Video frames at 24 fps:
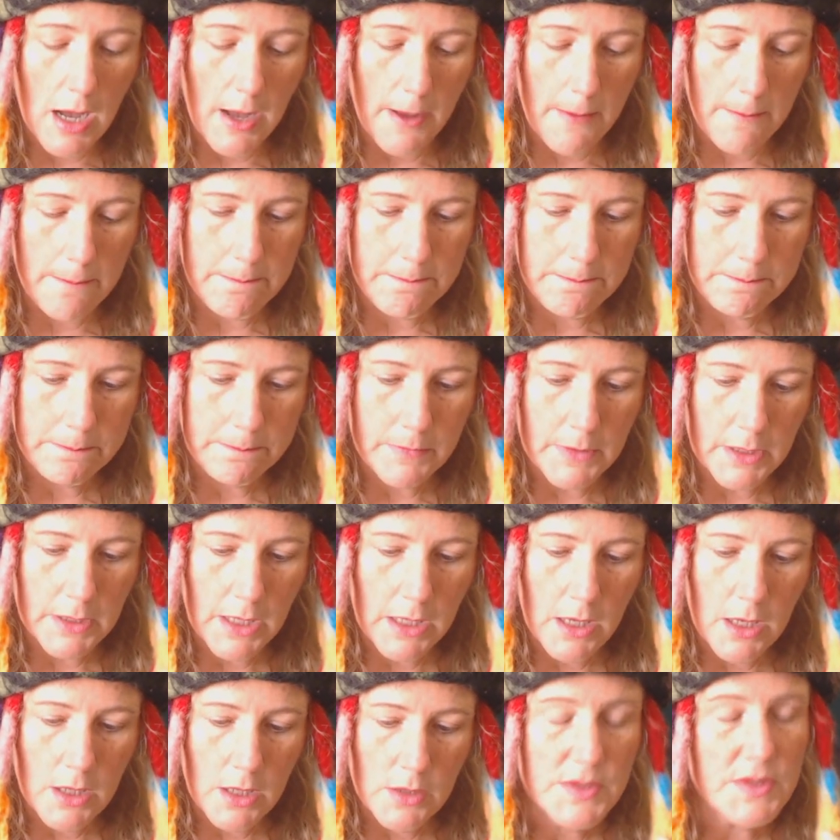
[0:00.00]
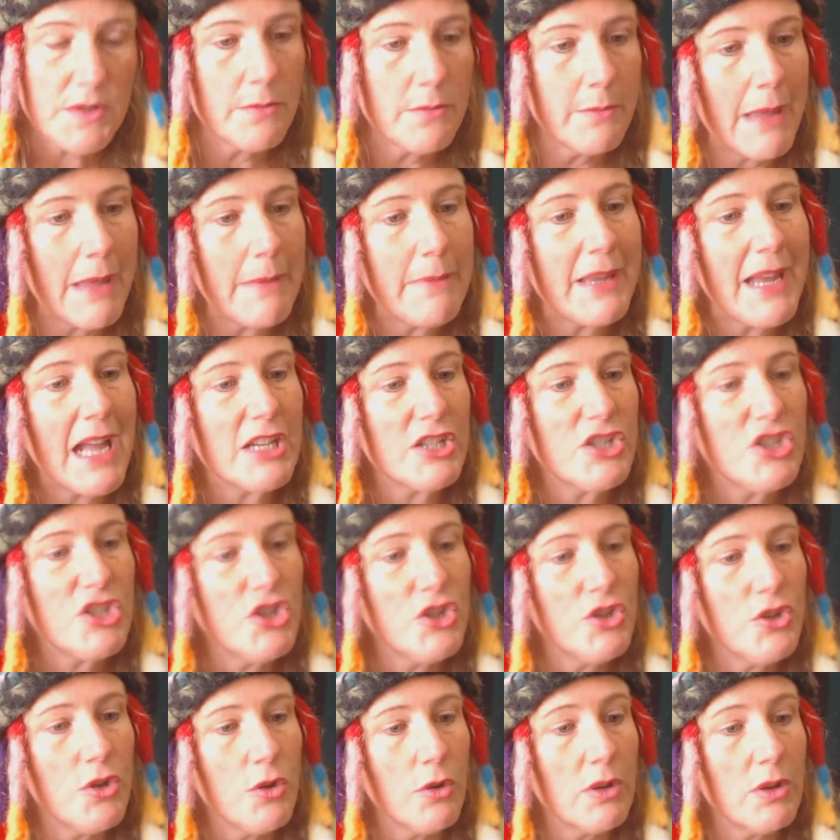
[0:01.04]
So maybe I
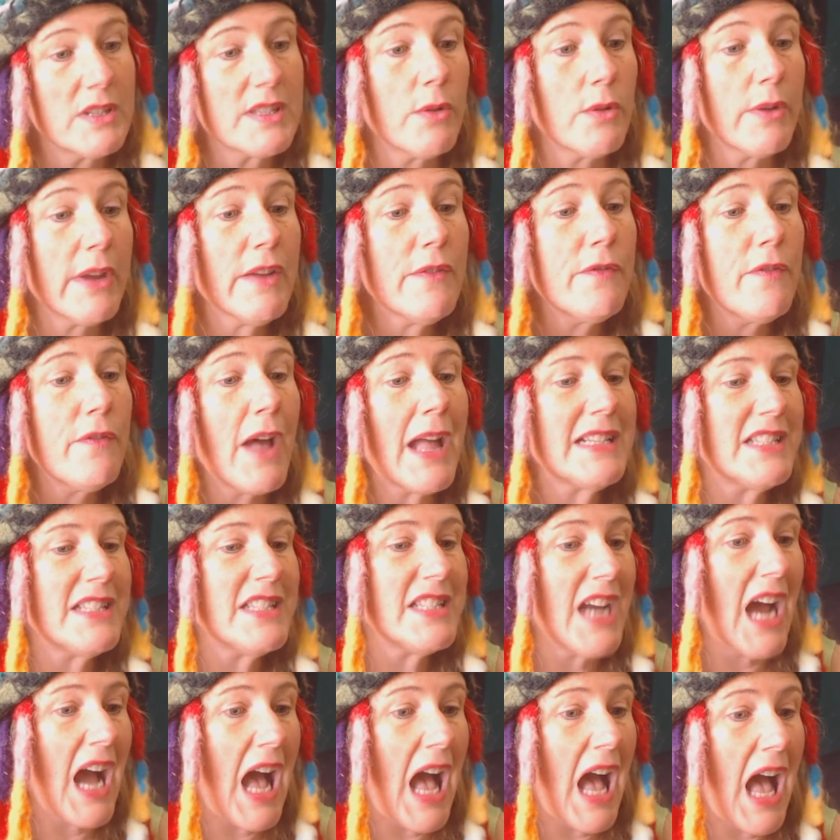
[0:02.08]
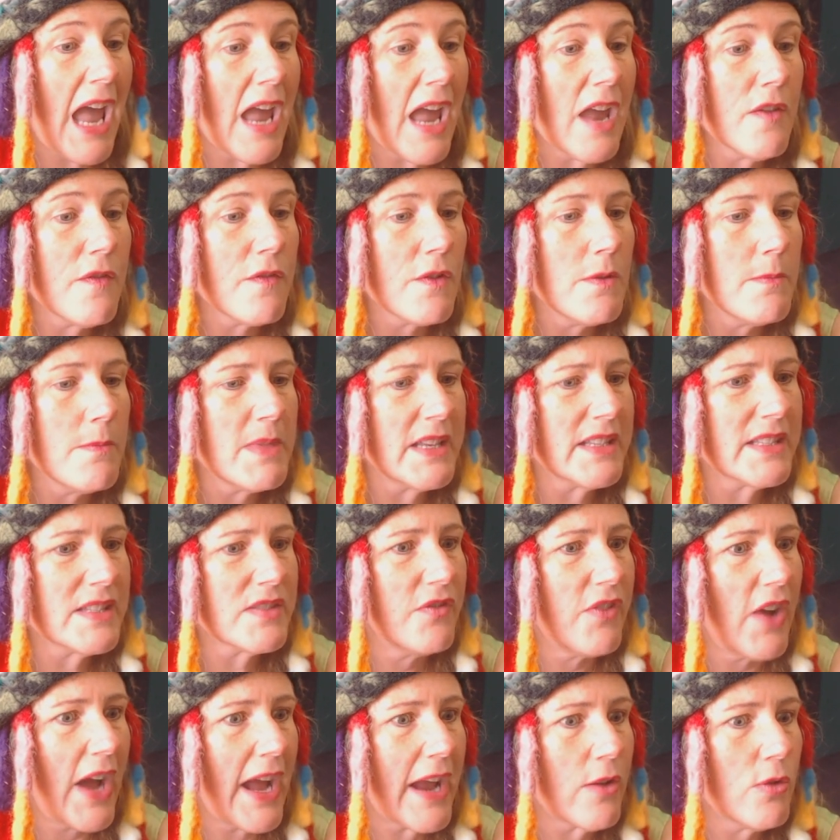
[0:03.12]
do. And so if I die from
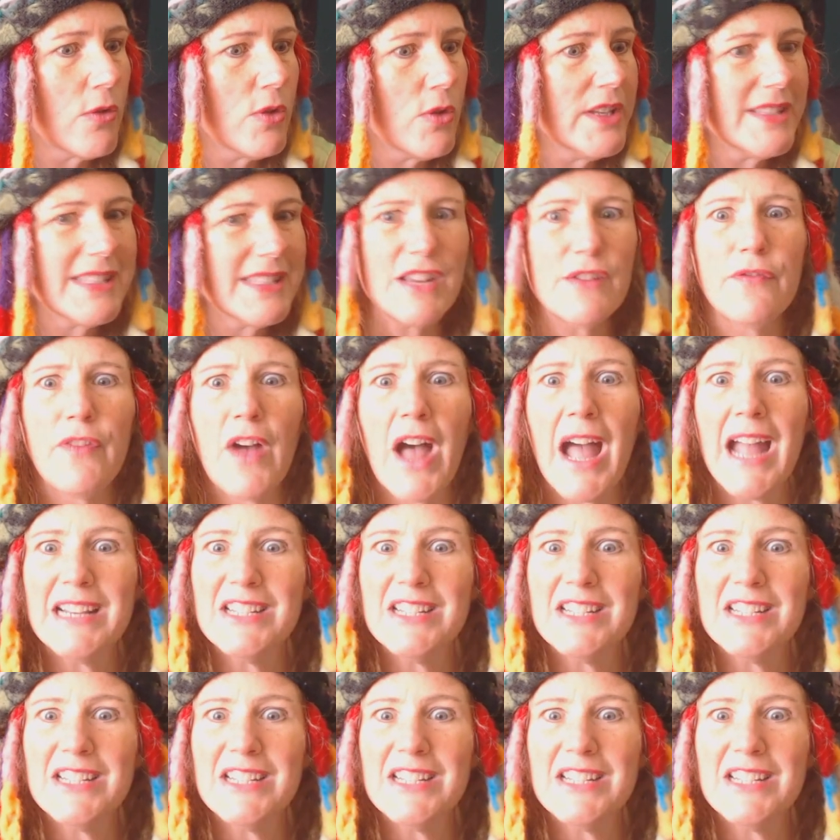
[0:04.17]
this virus,